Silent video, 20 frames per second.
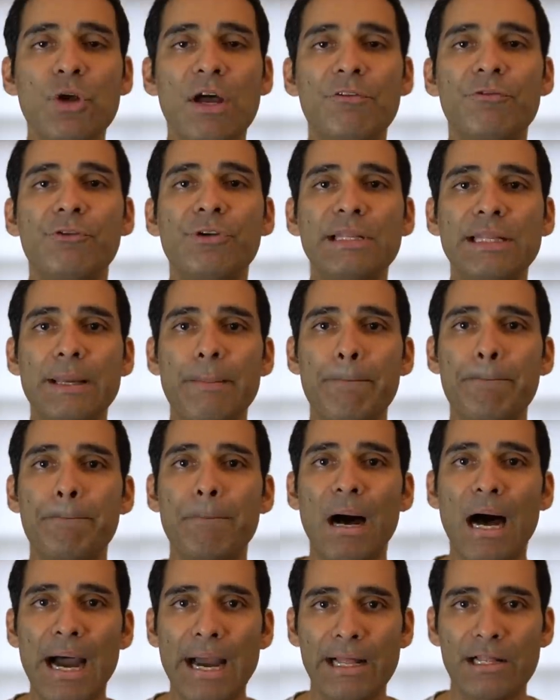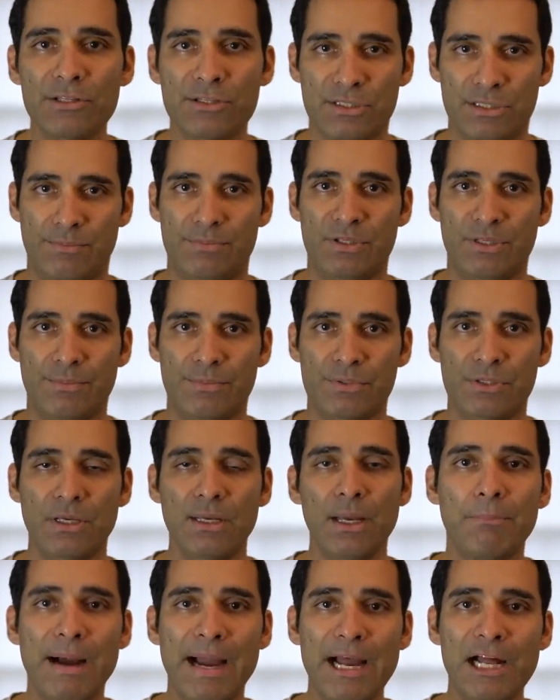you have really mild symptoms,
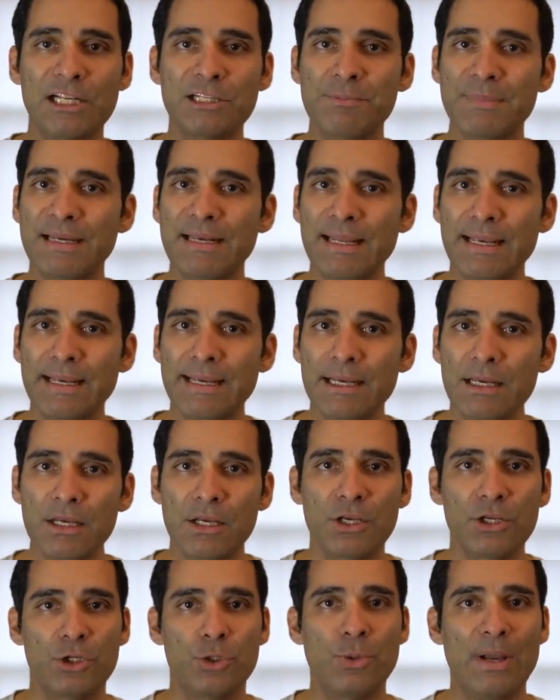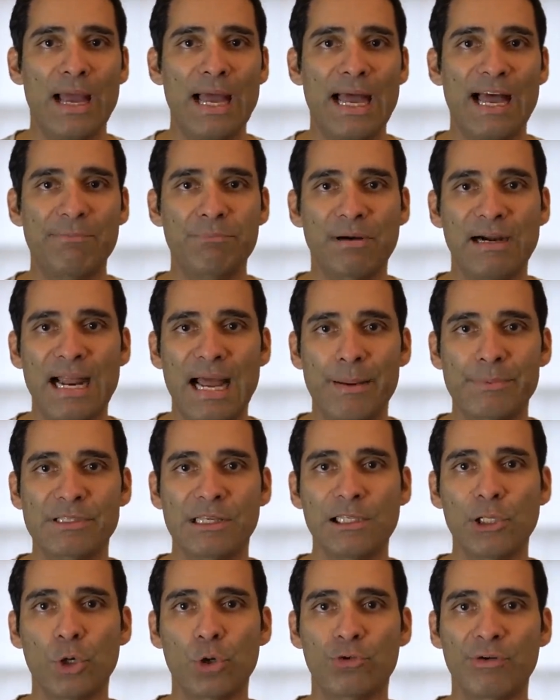mild meaning you have perhaps
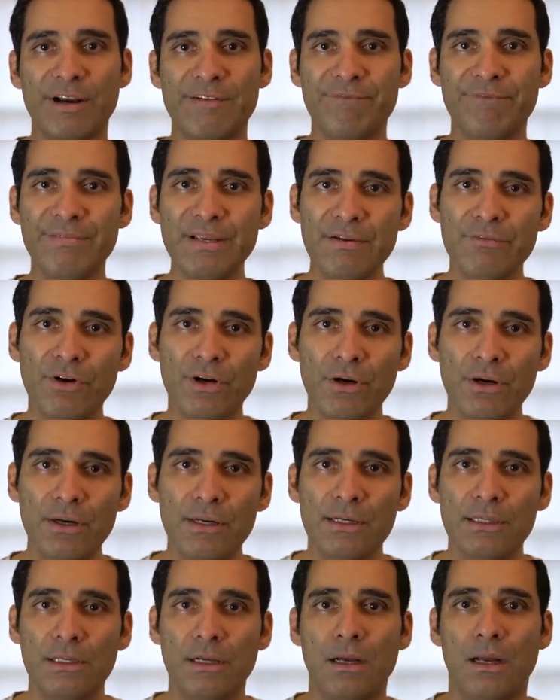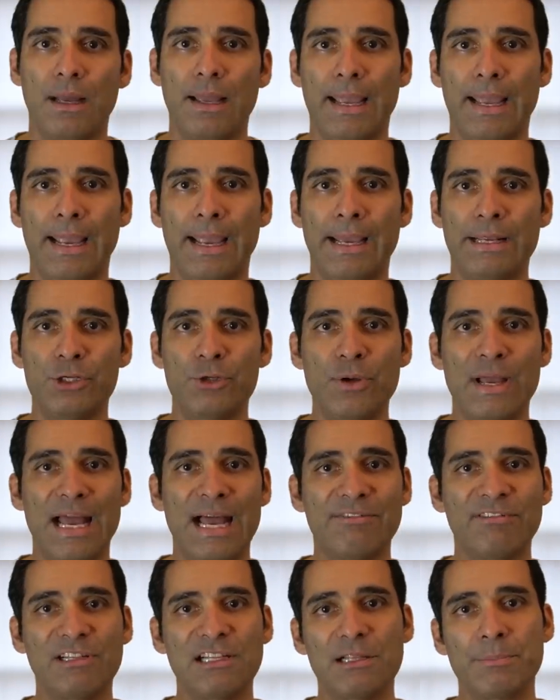a low-grade fever and you
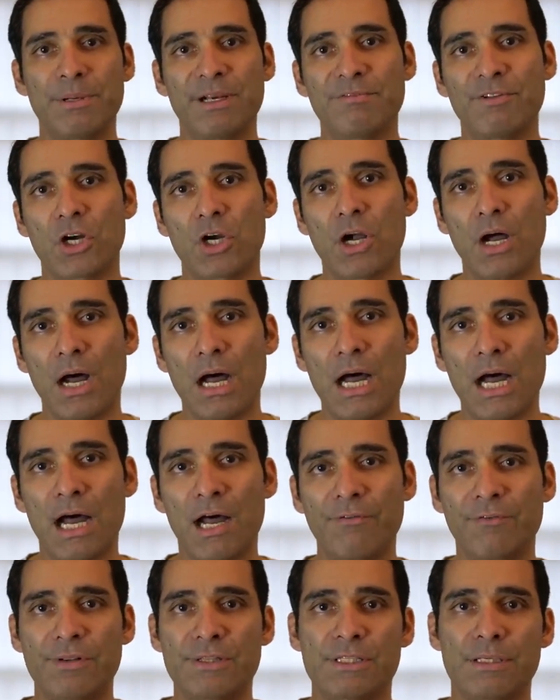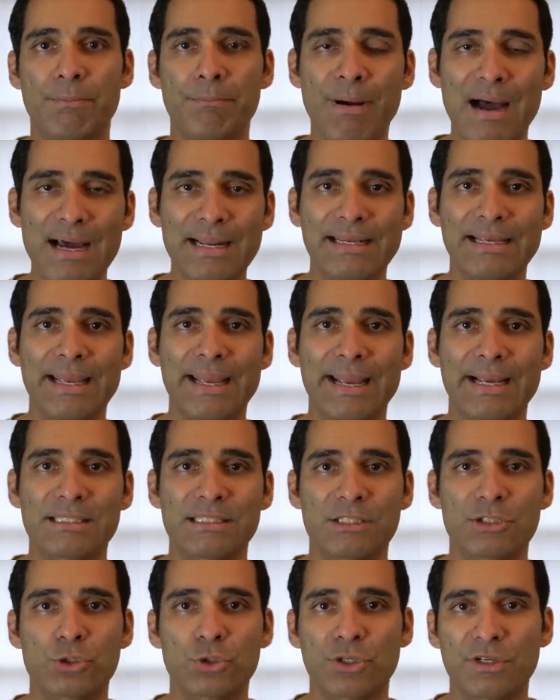have a little bit of a cough and some body
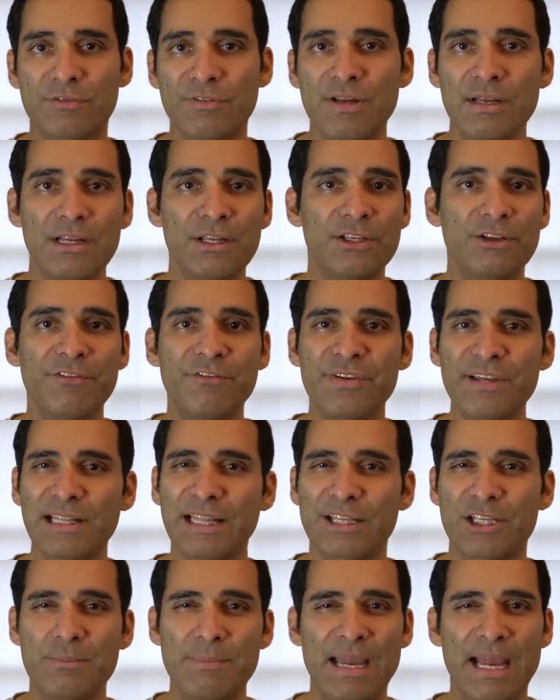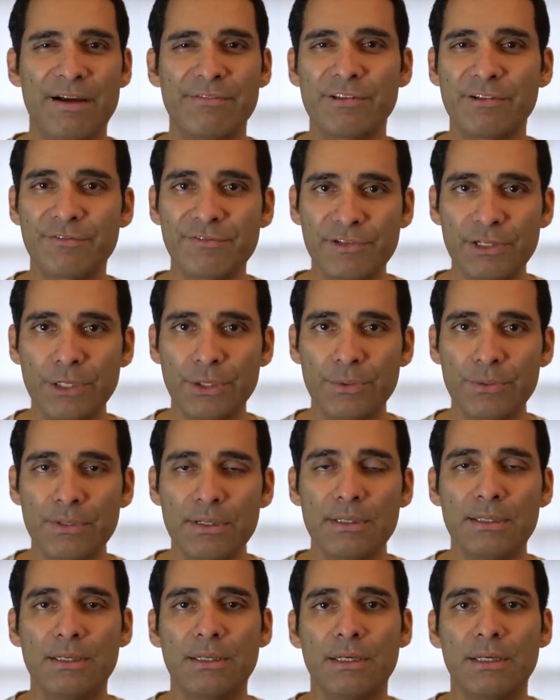aches and sort of you feel like you may have the flu,